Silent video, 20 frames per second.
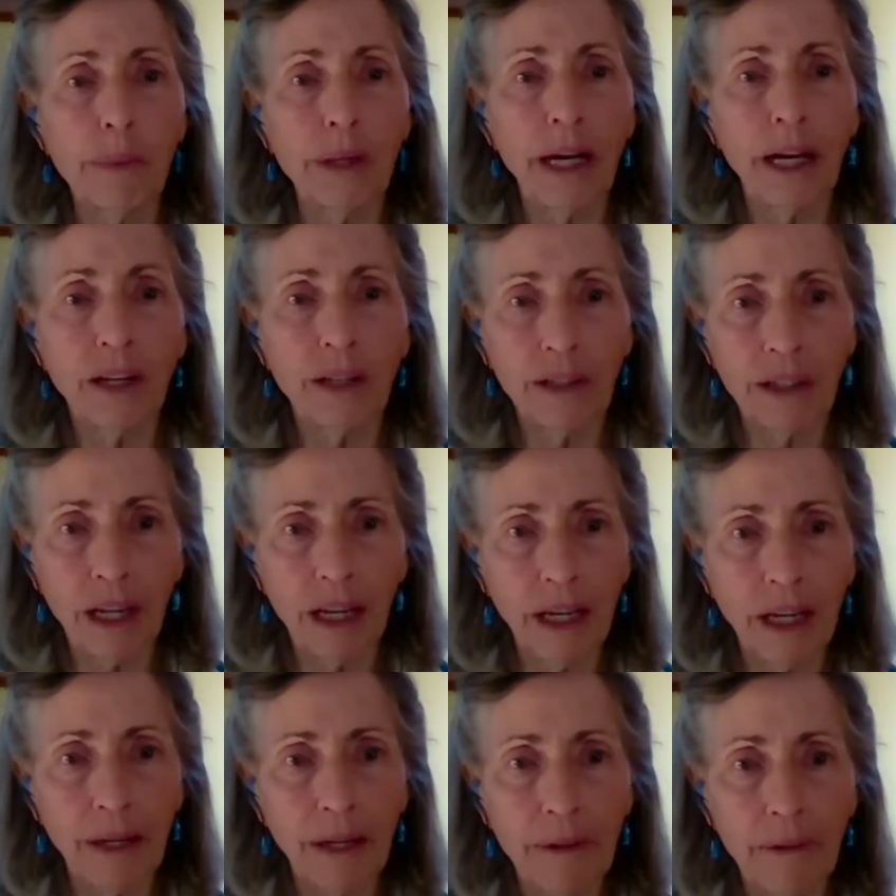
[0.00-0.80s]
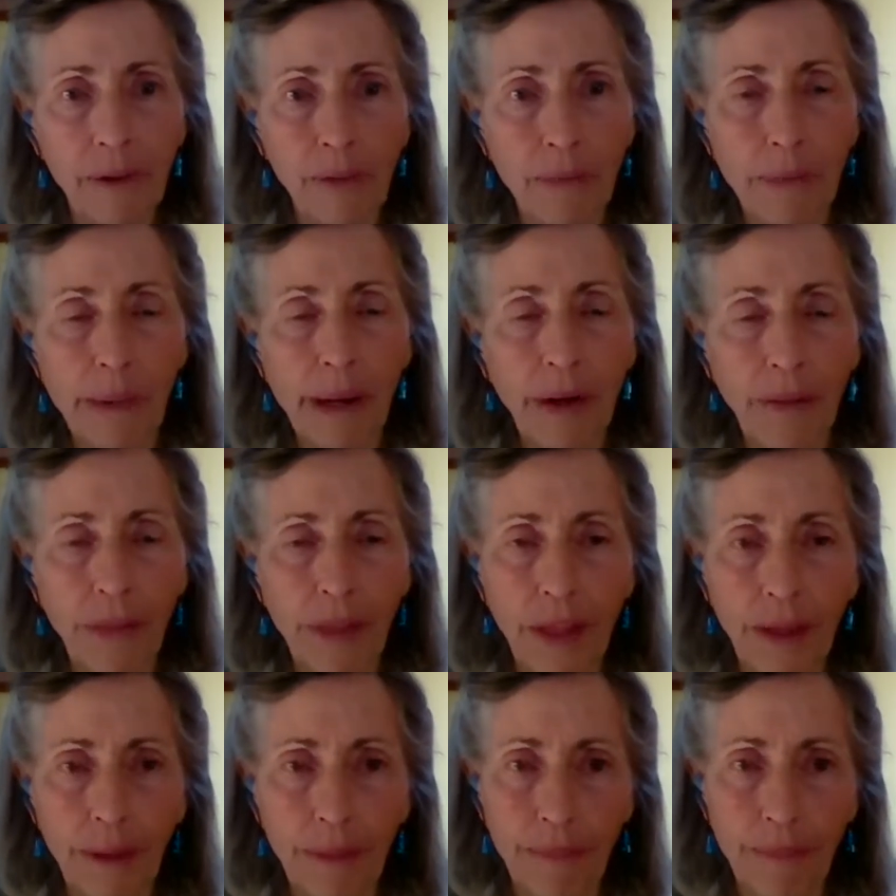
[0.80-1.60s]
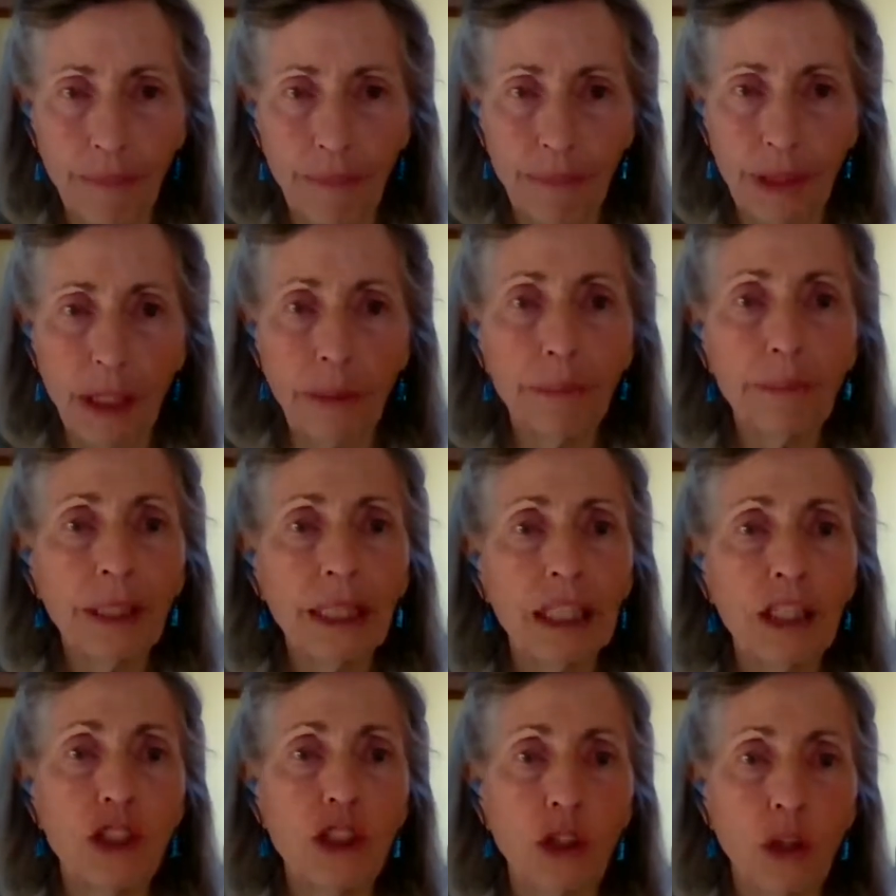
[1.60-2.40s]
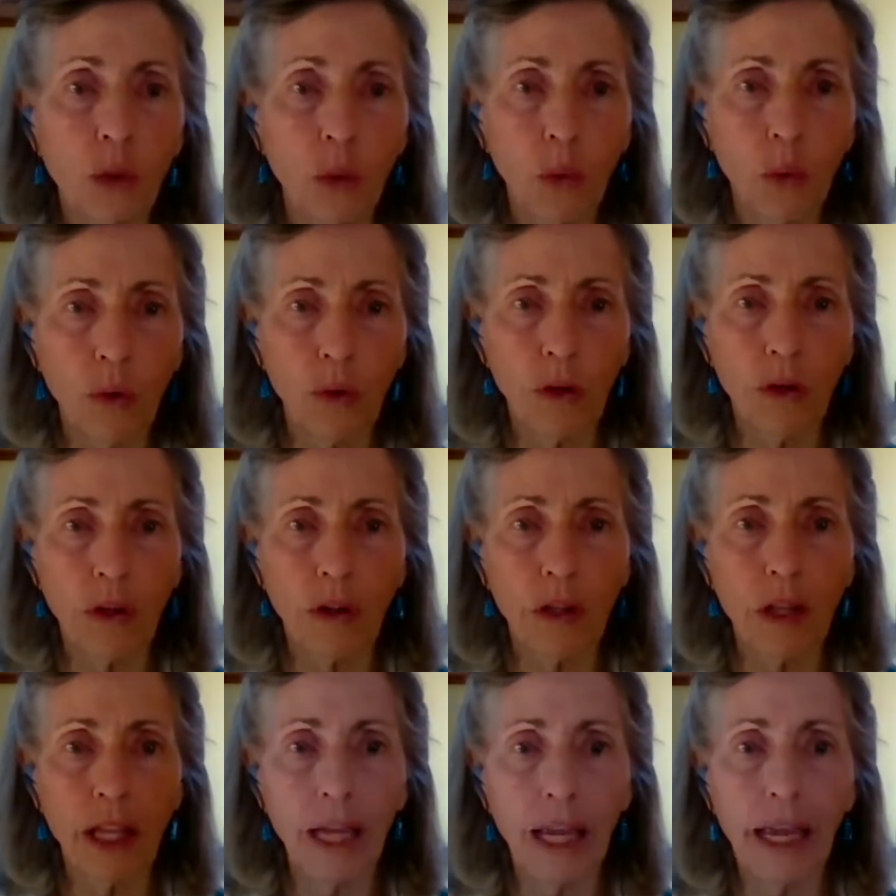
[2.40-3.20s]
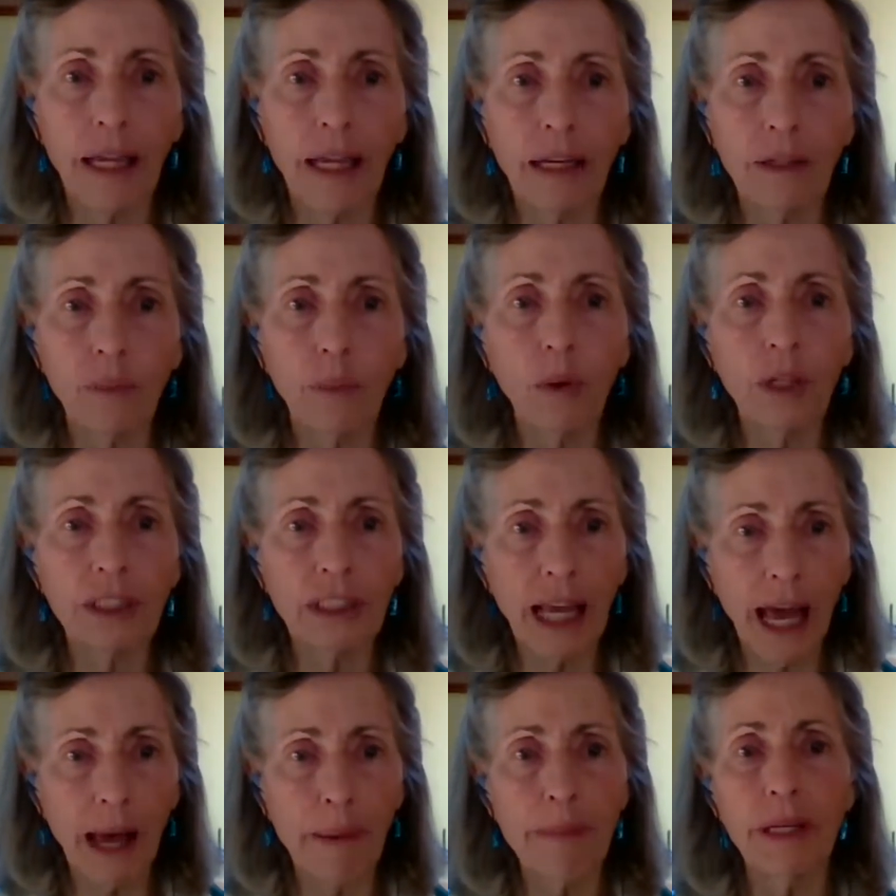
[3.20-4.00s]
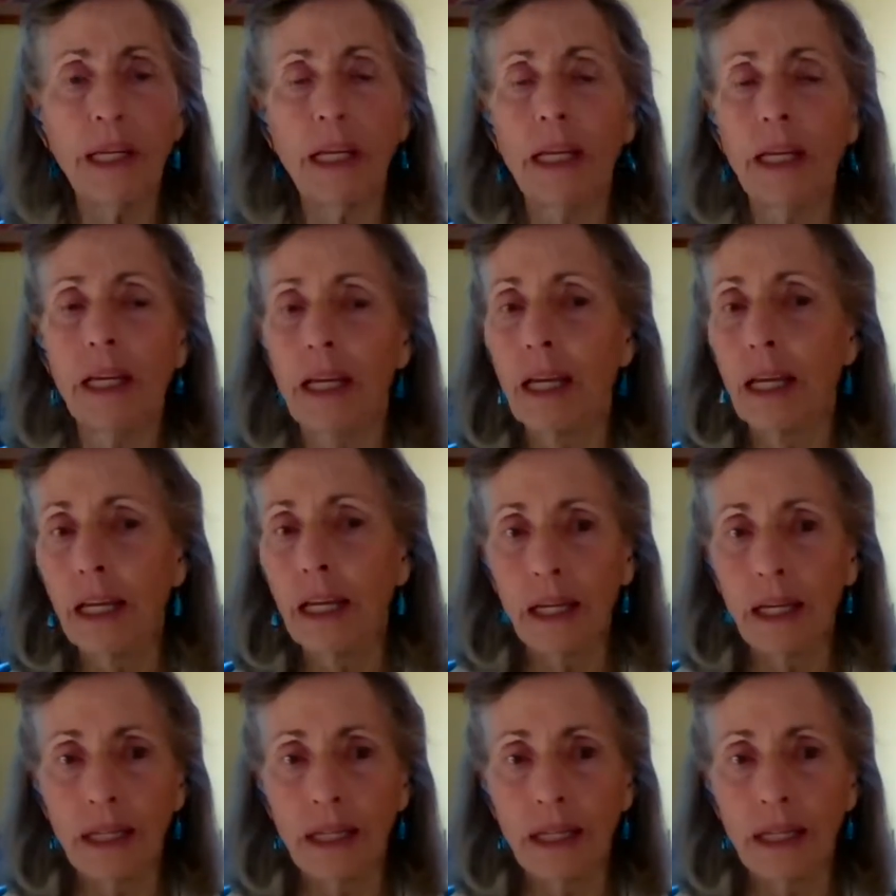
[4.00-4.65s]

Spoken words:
about the bleached coral and what's happening